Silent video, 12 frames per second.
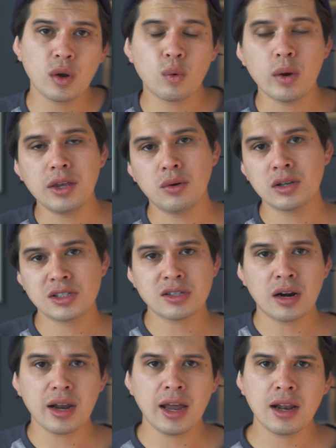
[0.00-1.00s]
quick way you can
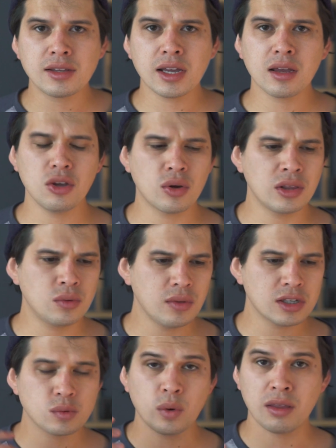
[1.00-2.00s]
start editing. You can do
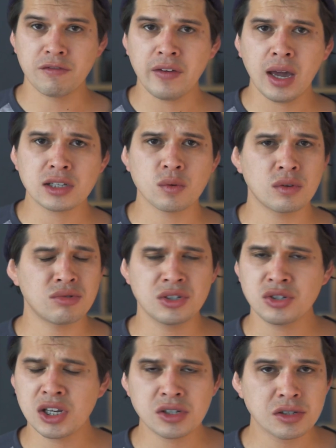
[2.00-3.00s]
this with effects, with
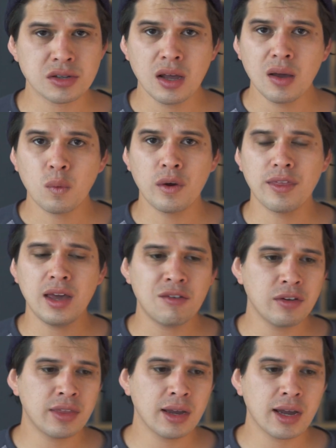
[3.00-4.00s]
transitions, with
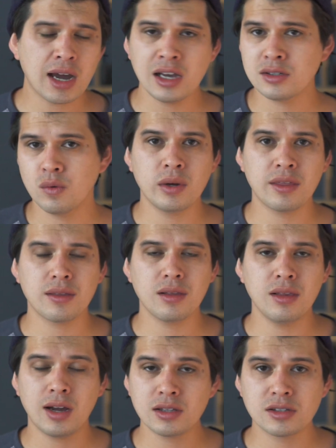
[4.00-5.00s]
everything, guys, with
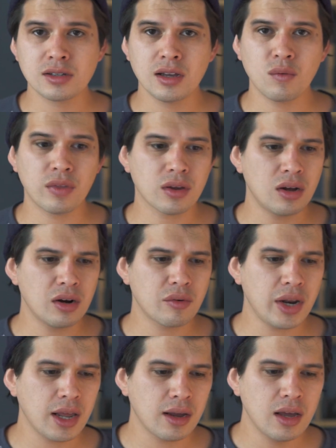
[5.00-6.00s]
LUTs, with color
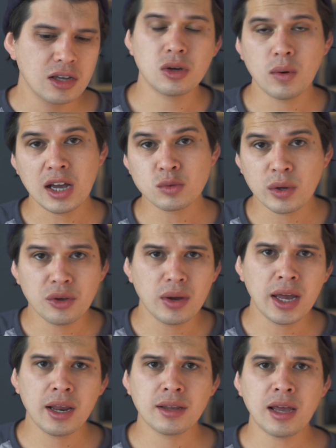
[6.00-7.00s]
grading. So guys, when you
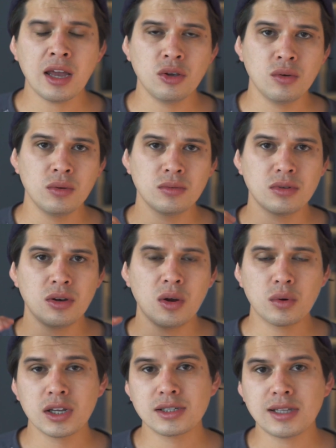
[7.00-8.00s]
edit and you
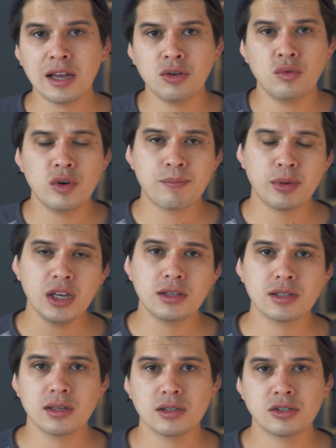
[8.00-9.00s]
notice that you
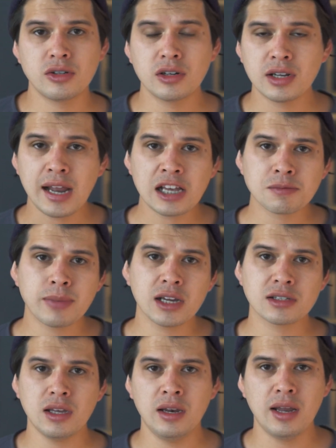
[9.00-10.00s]
repeat certain
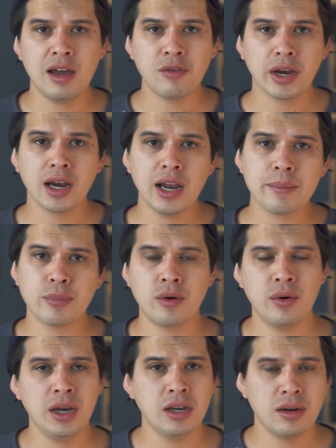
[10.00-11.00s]
aspects in every clip
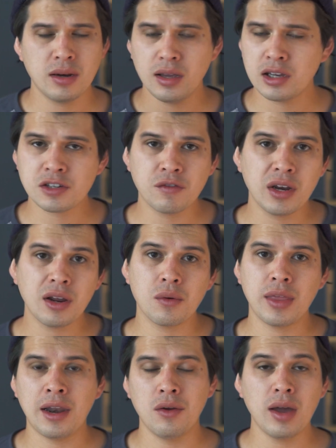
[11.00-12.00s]
or in each
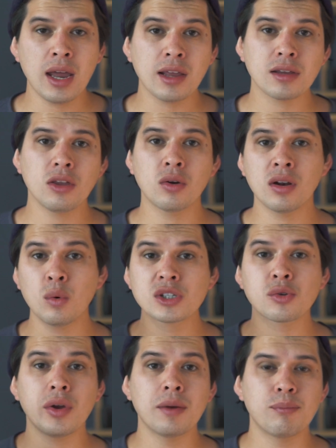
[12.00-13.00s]
video that you edit, you can
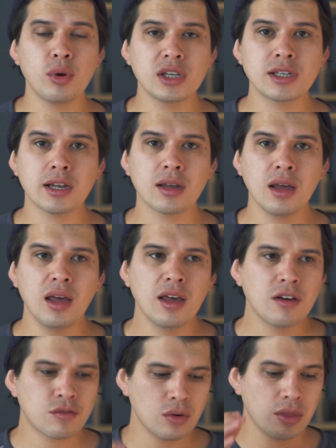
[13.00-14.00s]
always create a preset
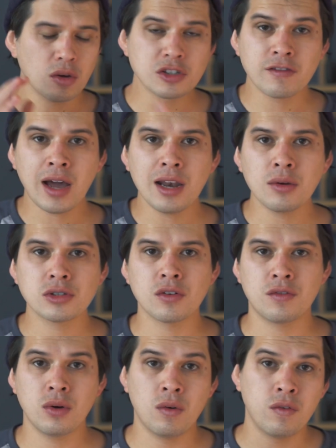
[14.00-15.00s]
for those values
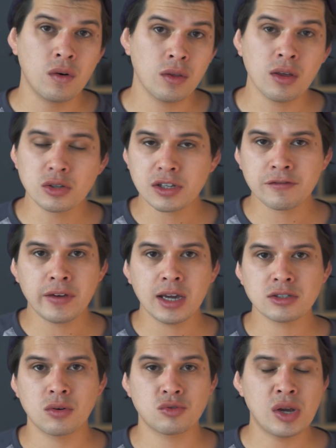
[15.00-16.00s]
or for those
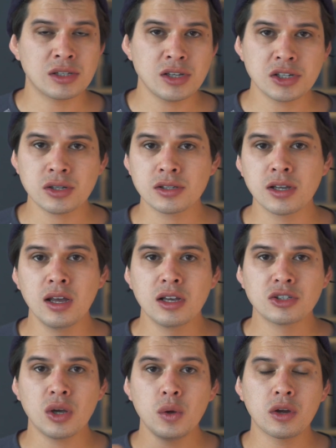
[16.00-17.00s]
effects or transitions,
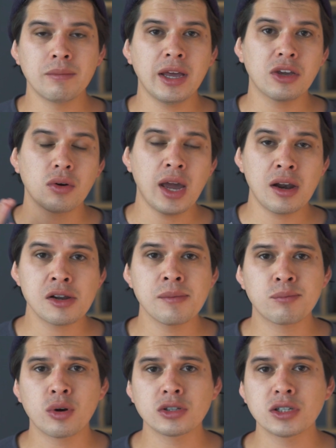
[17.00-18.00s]
so you can make your
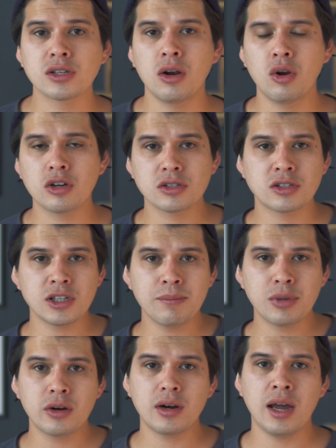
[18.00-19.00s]
editing process a lot
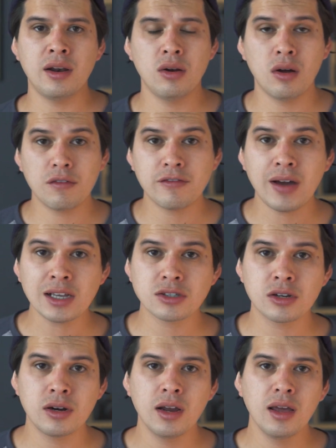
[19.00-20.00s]
simpler and a lot
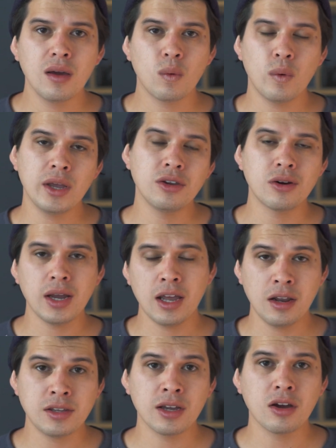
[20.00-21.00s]
faster when you're
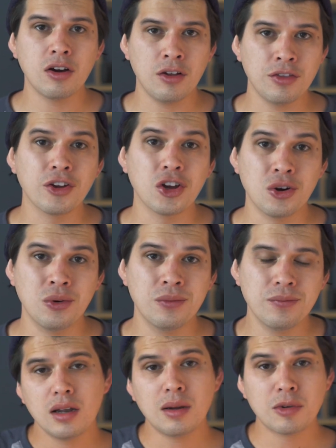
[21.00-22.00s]
editing on the go.
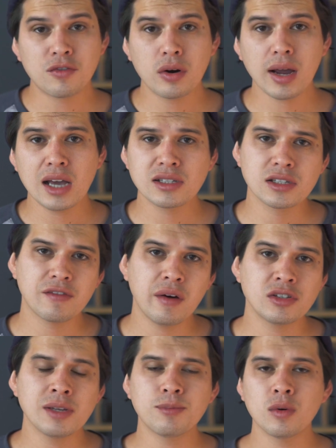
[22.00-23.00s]
Number four, guys, is a
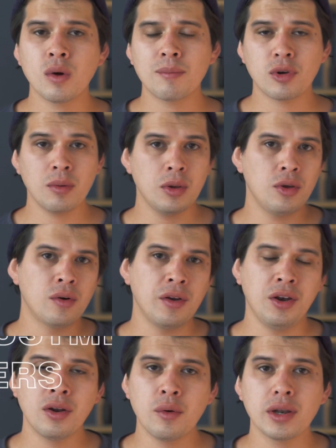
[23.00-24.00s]
very simple one, probably you
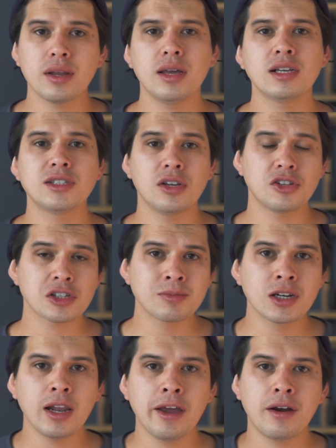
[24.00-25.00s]
already know it, is the
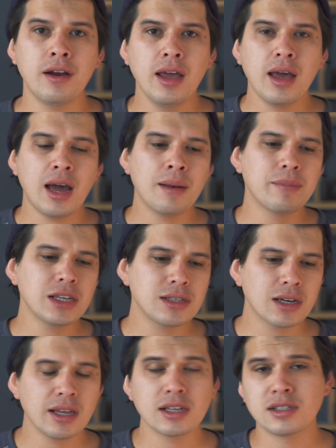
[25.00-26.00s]
adjustment layer. And
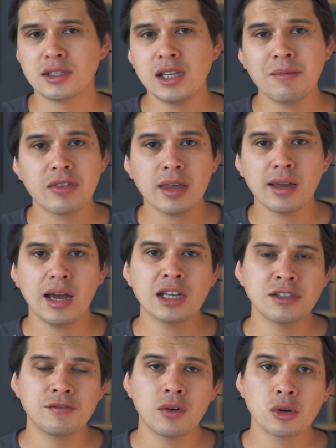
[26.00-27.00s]
basically it's the same thing
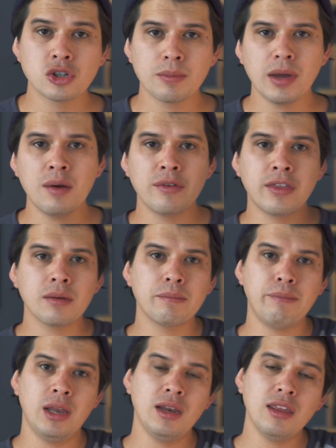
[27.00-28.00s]
as in Photoshop.
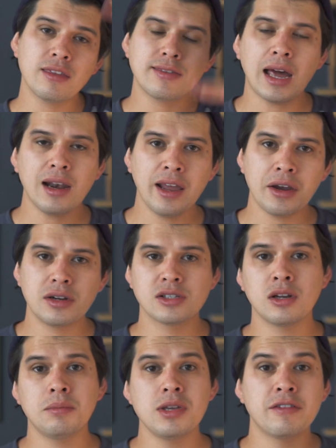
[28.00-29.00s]
Everything beneath that layer
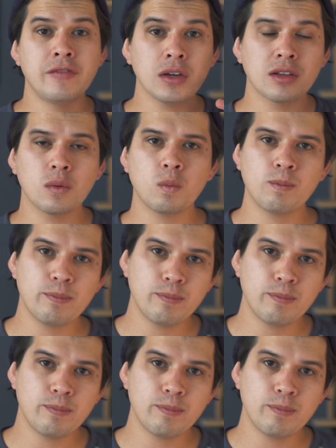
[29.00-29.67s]
is gonna be affected